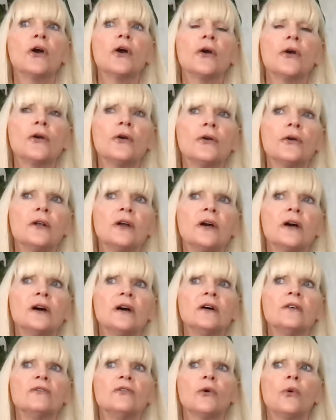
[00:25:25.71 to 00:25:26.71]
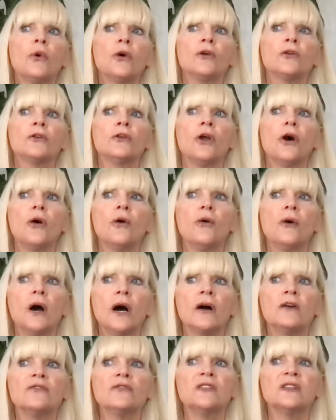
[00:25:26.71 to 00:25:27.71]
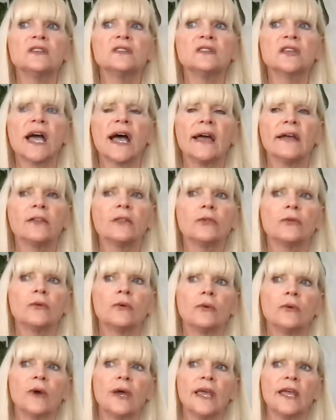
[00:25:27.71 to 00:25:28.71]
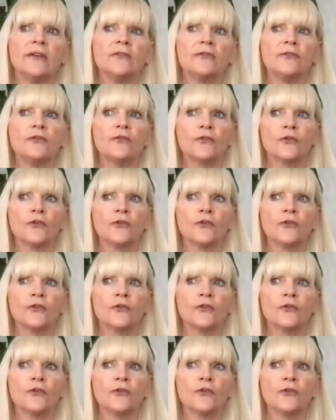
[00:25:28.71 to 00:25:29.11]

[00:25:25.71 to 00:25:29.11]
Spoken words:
heard of or know of this guy through a